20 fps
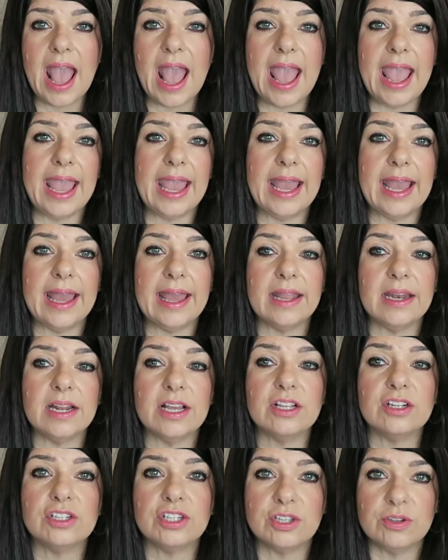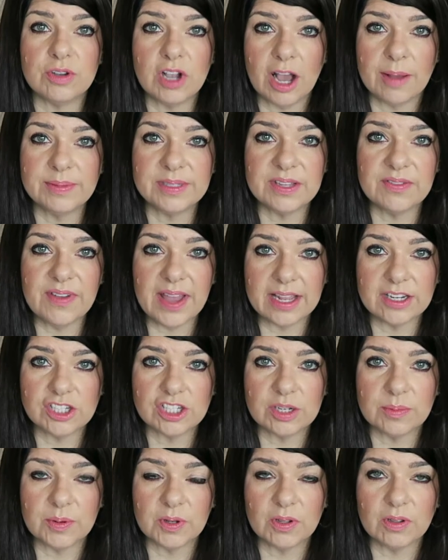and 2 cups of
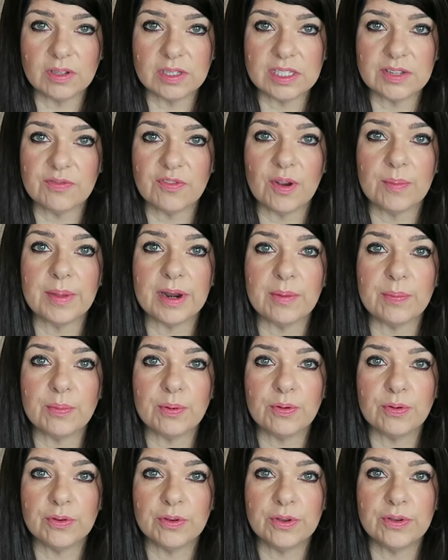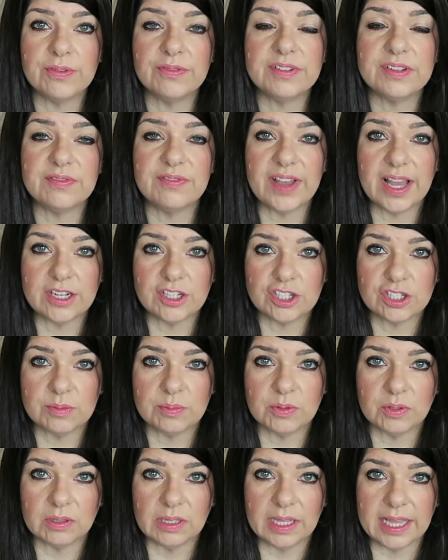vegetables from an approved
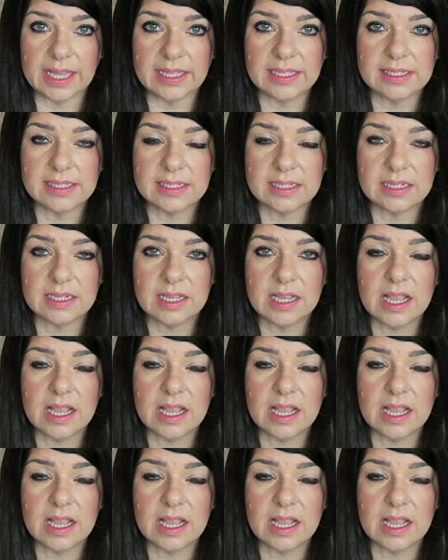vegetable list.